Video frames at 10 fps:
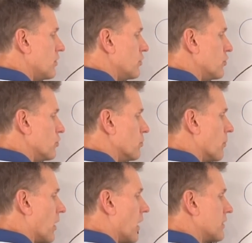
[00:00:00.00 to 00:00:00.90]
you
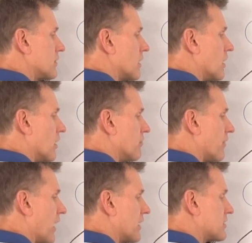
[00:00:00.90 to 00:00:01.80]
might
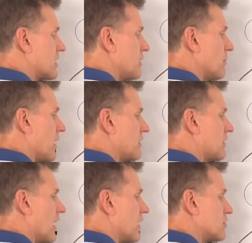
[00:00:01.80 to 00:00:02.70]
find a teammate
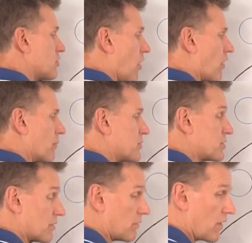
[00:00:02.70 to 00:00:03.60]
that
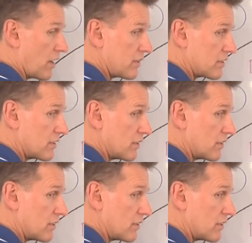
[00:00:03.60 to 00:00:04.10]
darps, right?